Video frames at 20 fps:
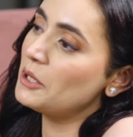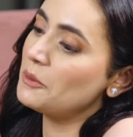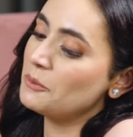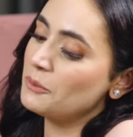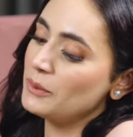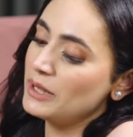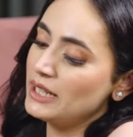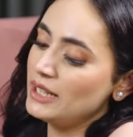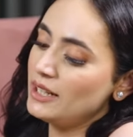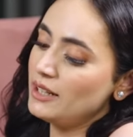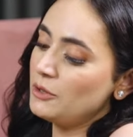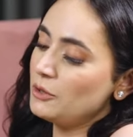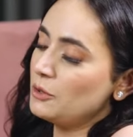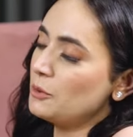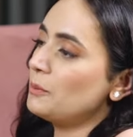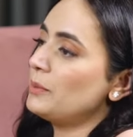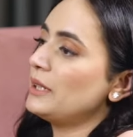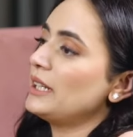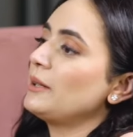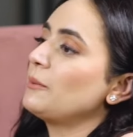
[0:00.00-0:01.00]
we are going
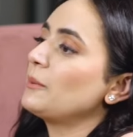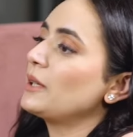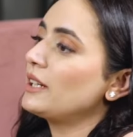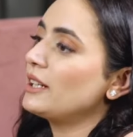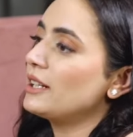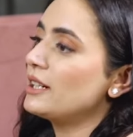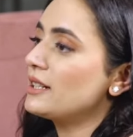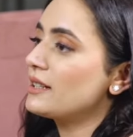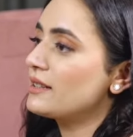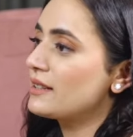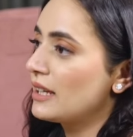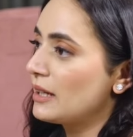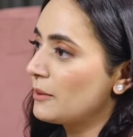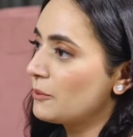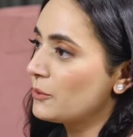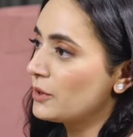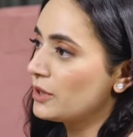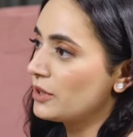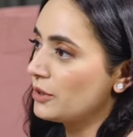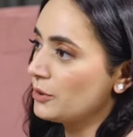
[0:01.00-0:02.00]
to play one last
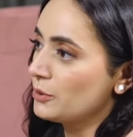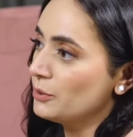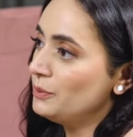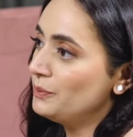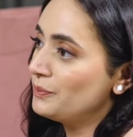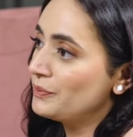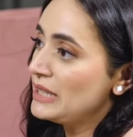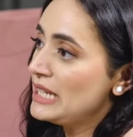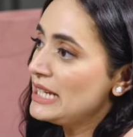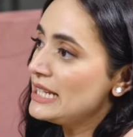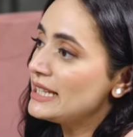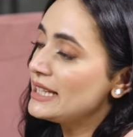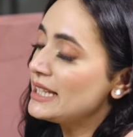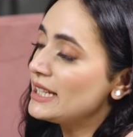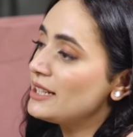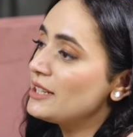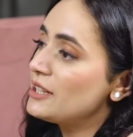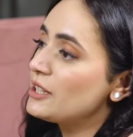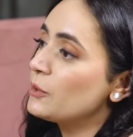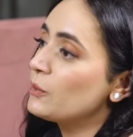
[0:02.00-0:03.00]
game with you.
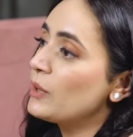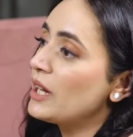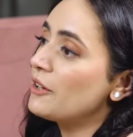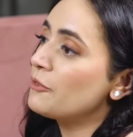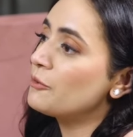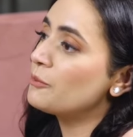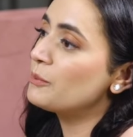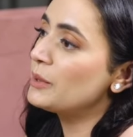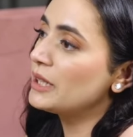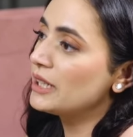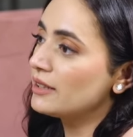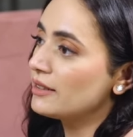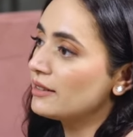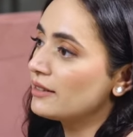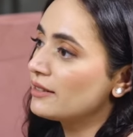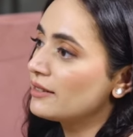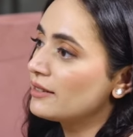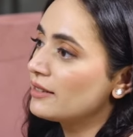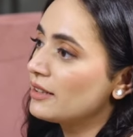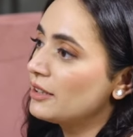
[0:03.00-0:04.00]
Since yes. you have
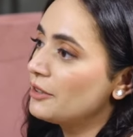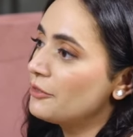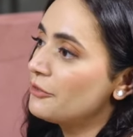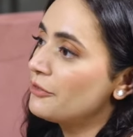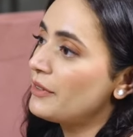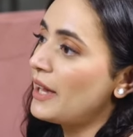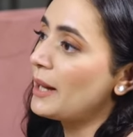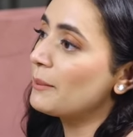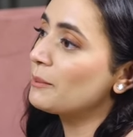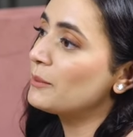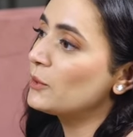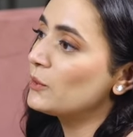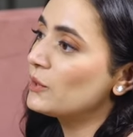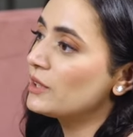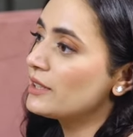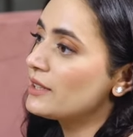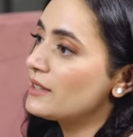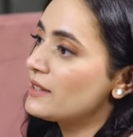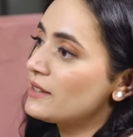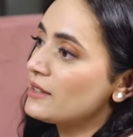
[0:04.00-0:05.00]
been a
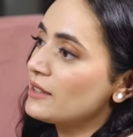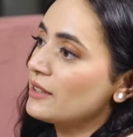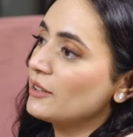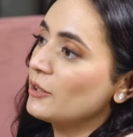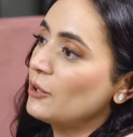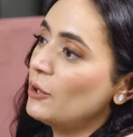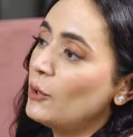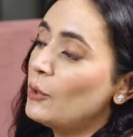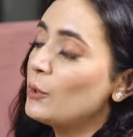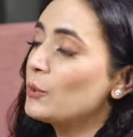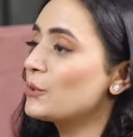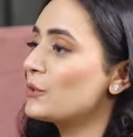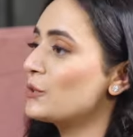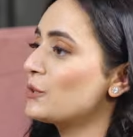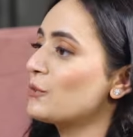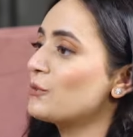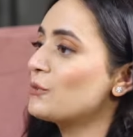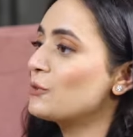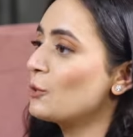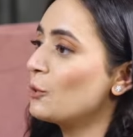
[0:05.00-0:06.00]
fabulous
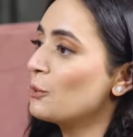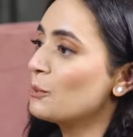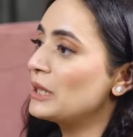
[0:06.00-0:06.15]
host of so